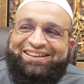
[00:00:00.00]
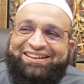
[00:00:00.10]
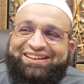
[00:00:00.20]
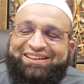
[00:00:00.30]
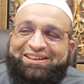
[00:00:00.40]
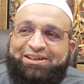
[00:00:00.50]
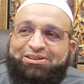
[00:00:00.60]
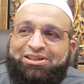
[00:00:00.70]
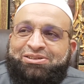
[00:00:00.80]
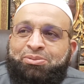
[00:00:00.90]

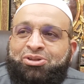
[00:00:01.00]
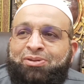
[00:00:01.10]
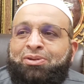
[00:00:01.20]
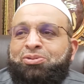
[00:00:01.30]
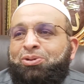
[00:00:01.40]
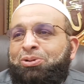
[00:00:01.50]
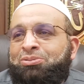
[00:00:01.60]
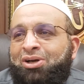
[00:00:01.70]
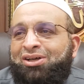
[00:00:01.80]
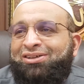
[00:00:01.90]
and somebody traveling for
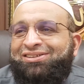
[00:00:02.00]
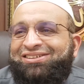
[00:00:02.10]
umrah.